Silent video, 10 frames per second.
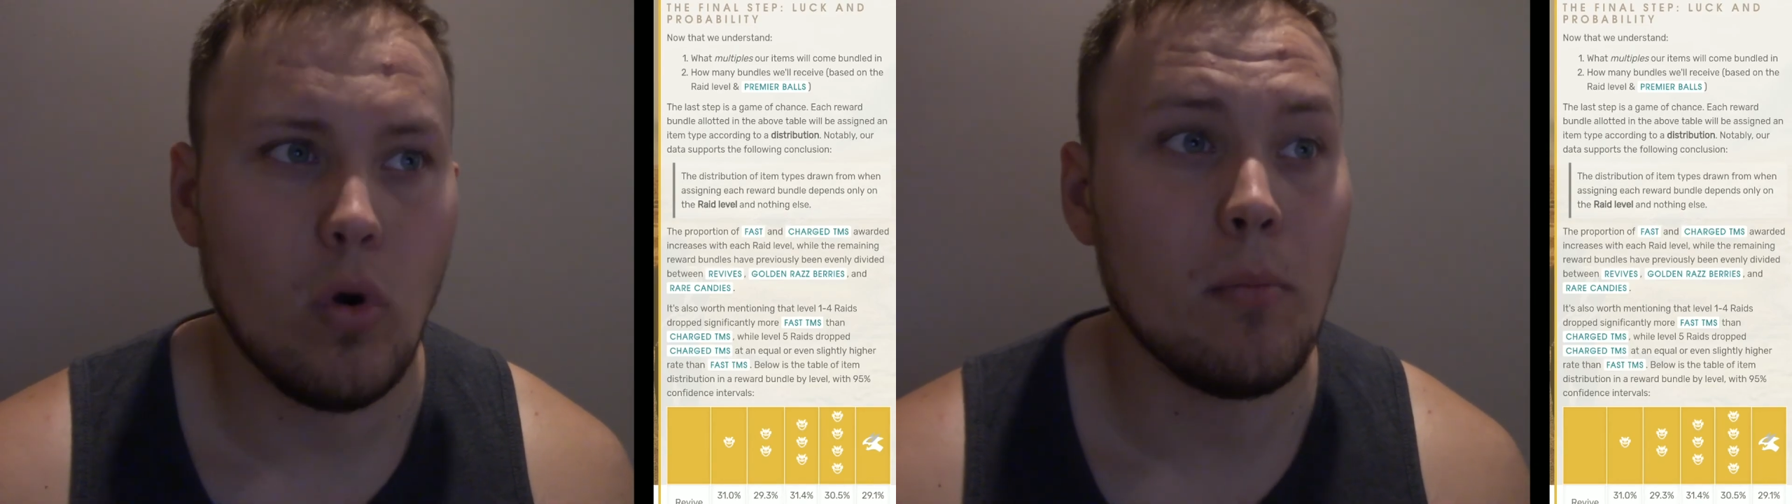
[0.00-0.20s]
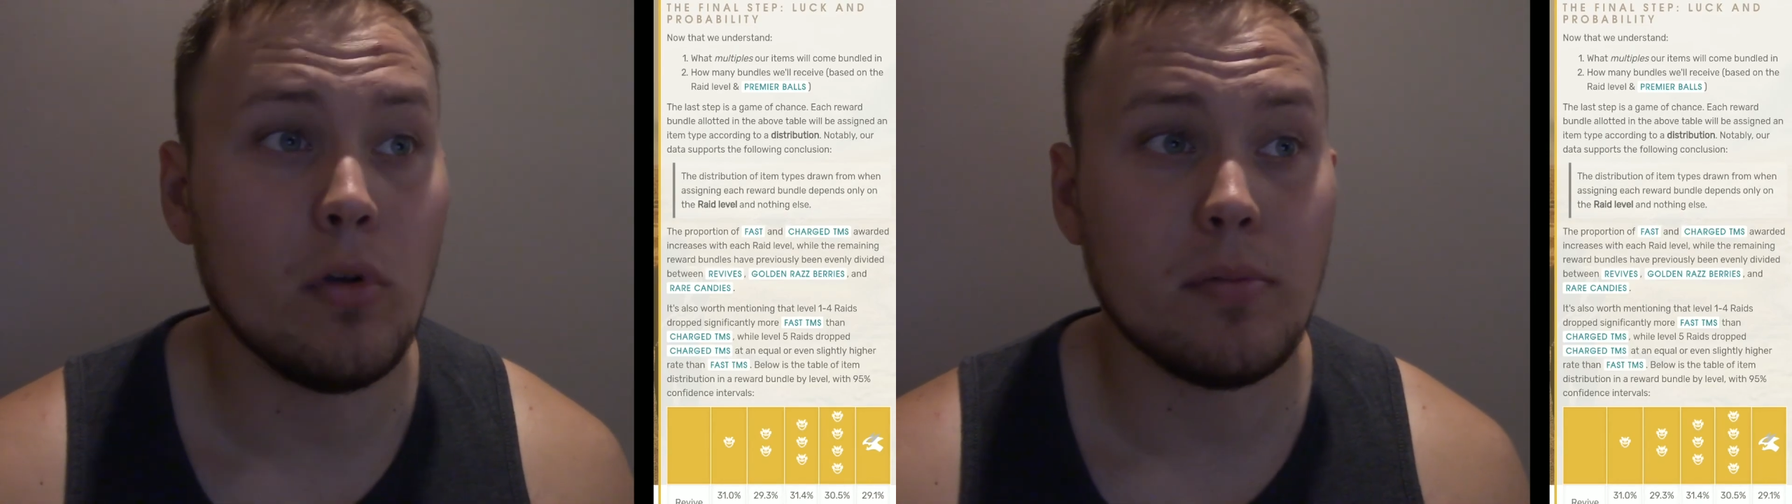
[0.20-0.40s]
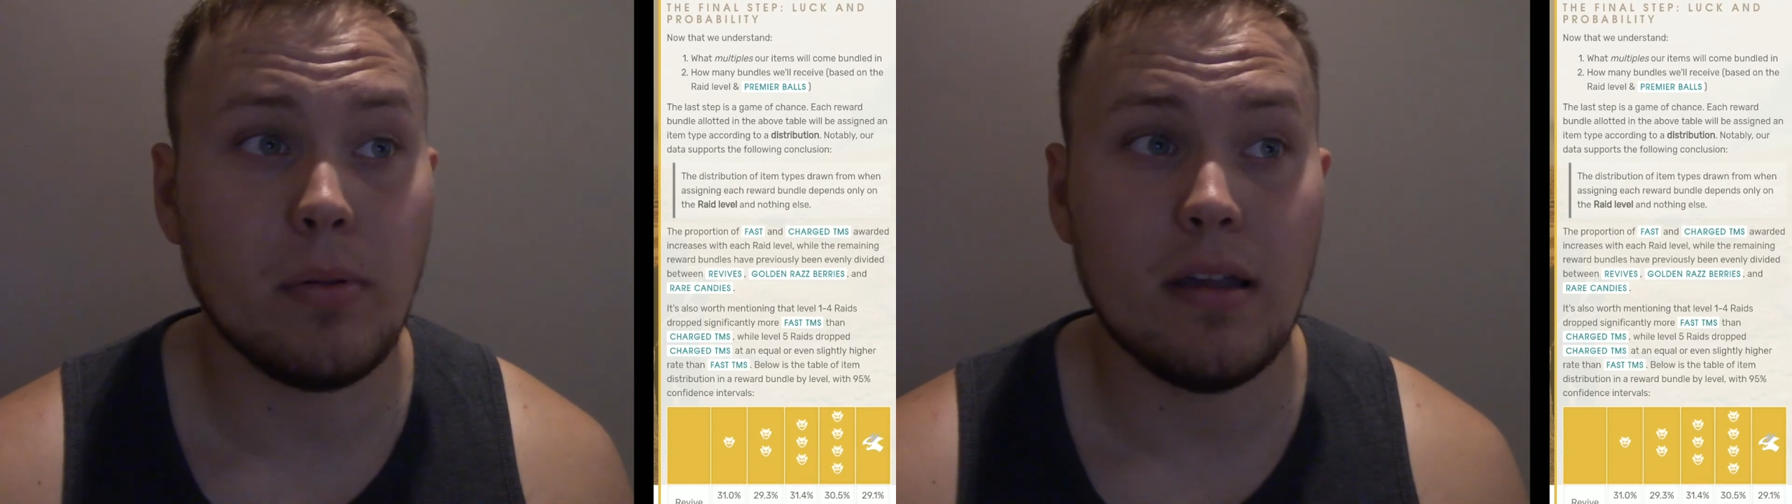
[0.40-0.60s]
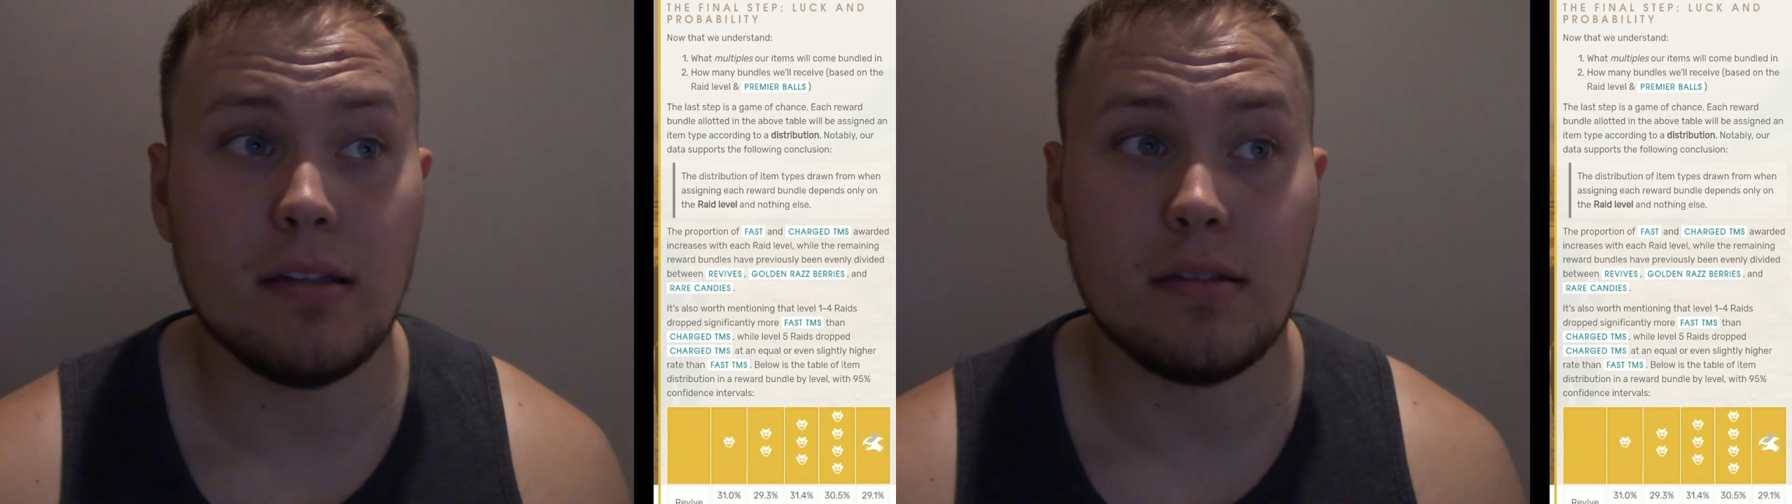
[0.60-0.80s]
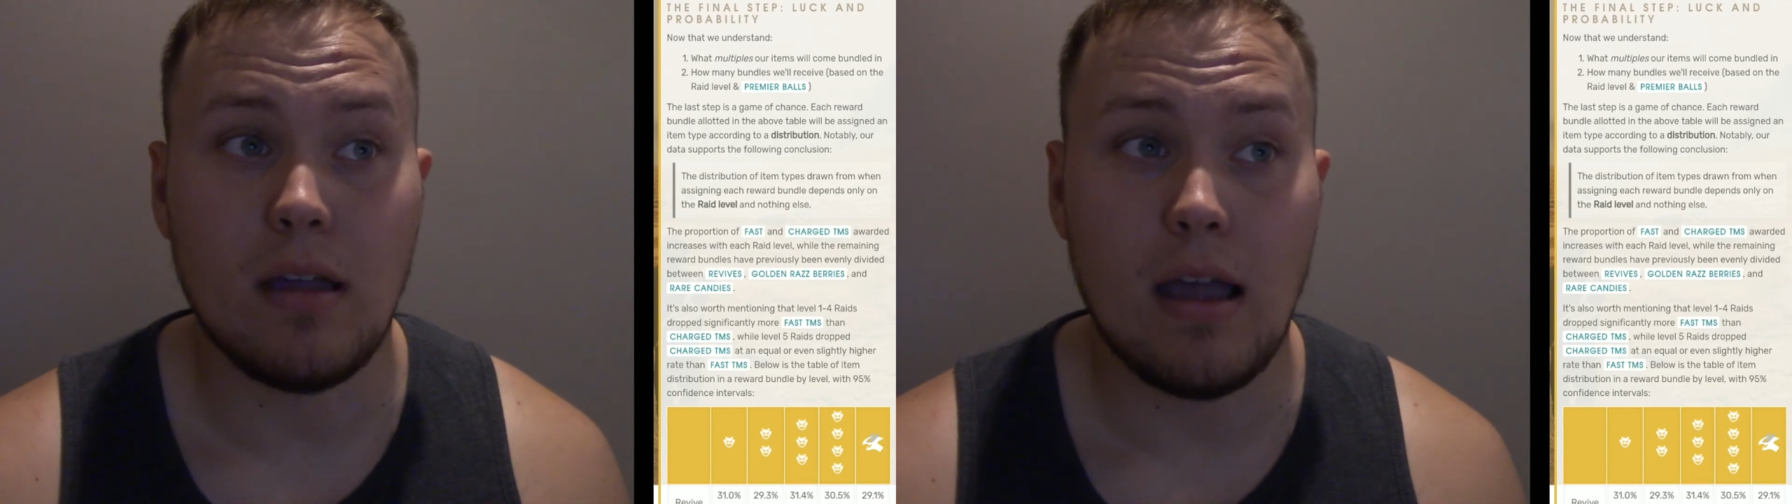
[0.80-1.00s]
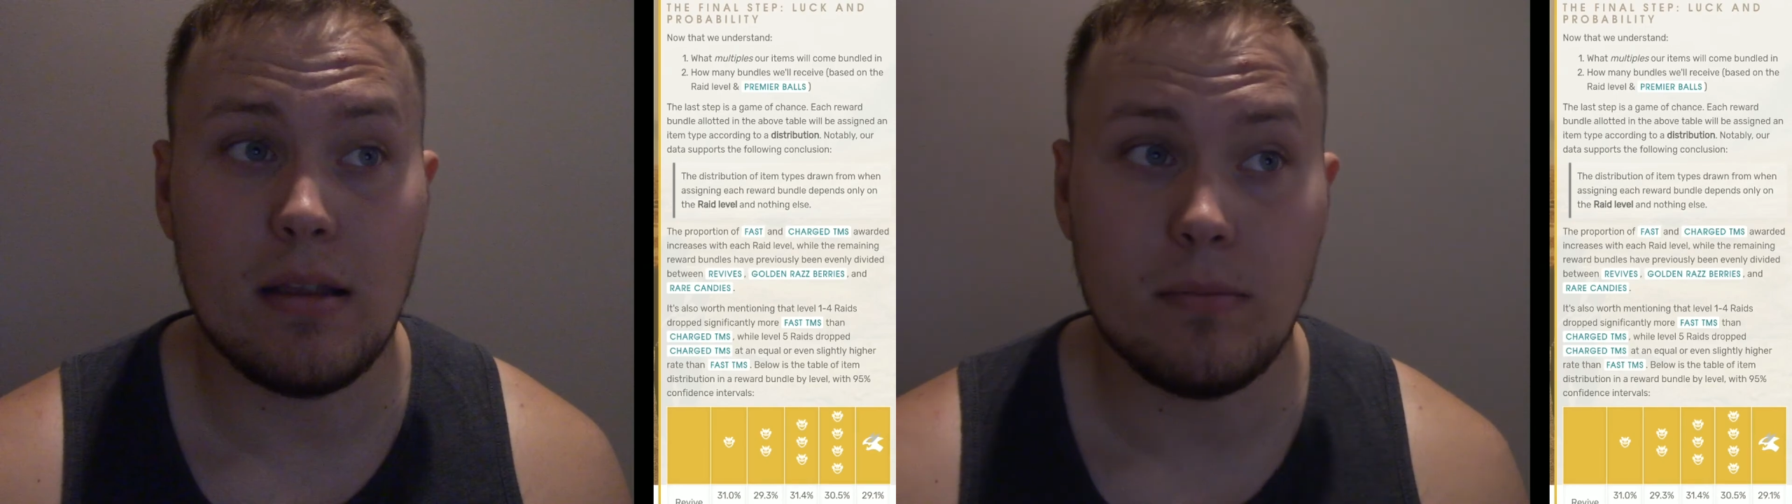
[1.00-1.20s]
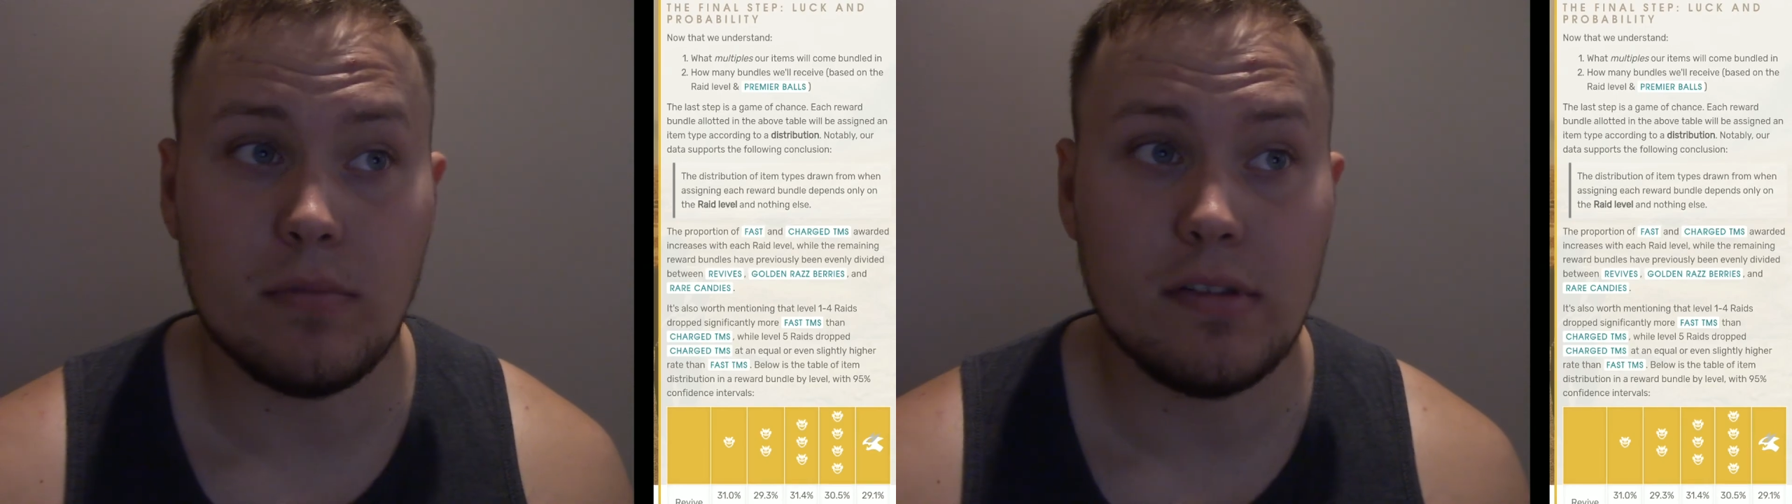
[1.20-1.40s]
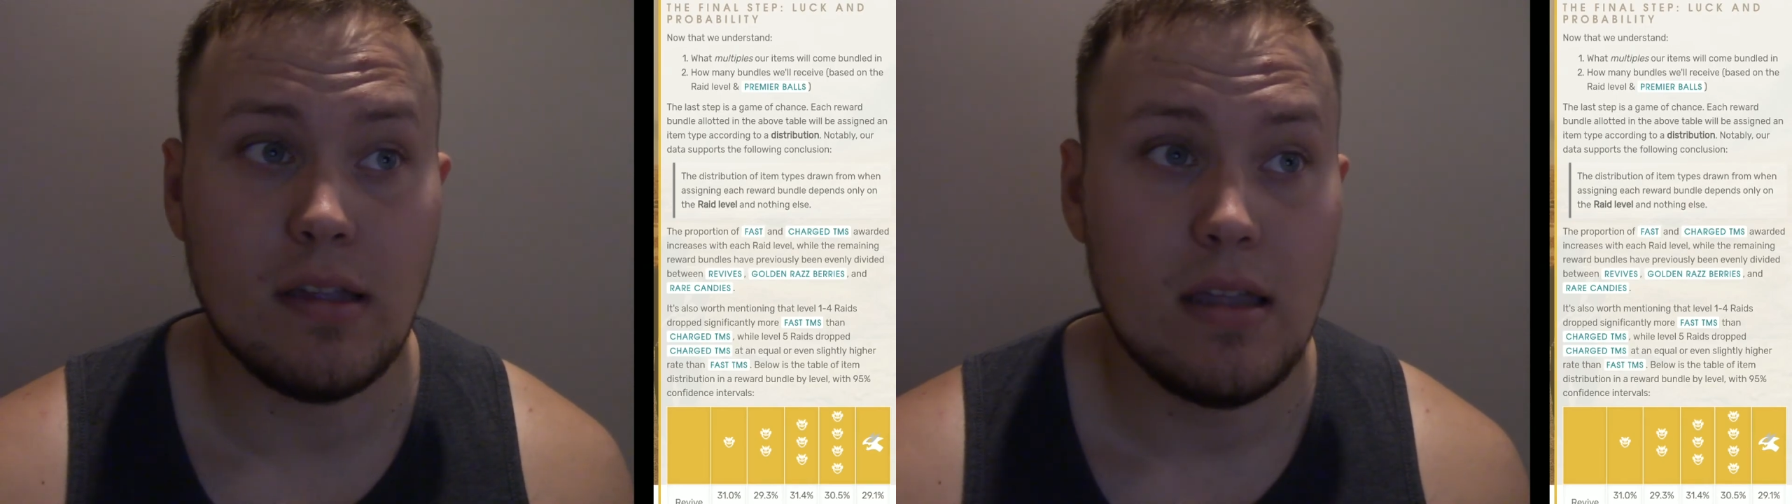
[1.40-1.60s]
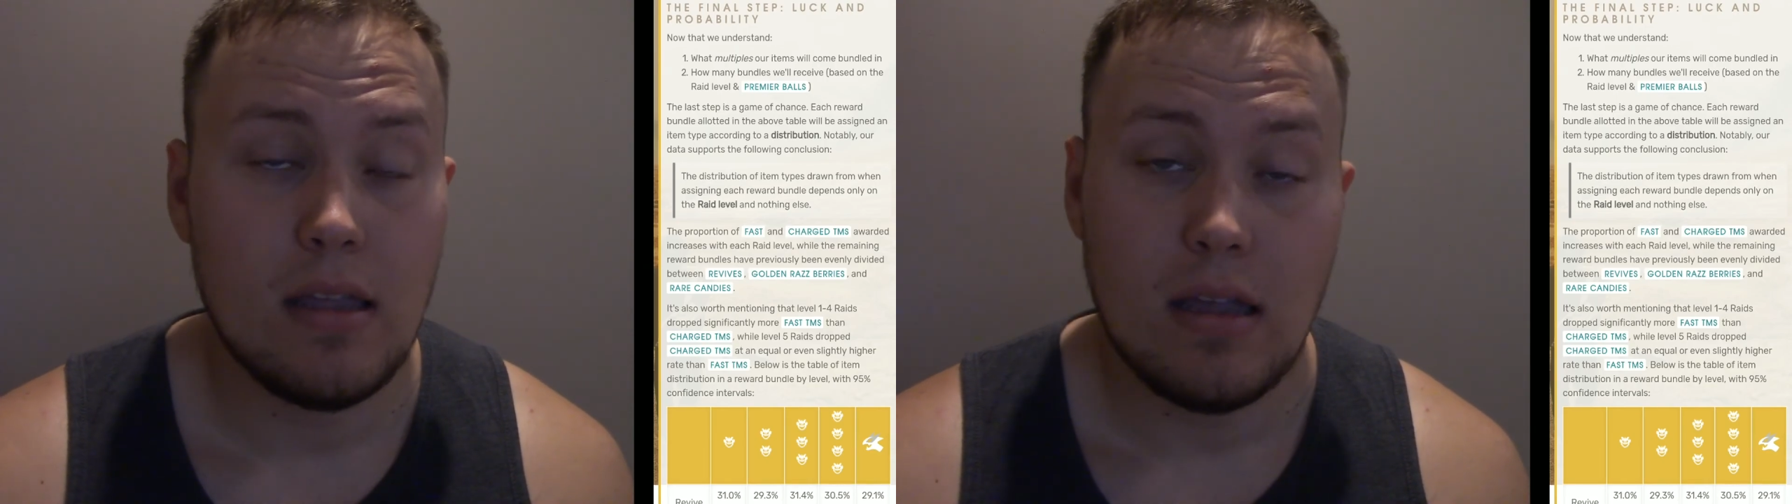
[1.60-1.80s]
what multiplies items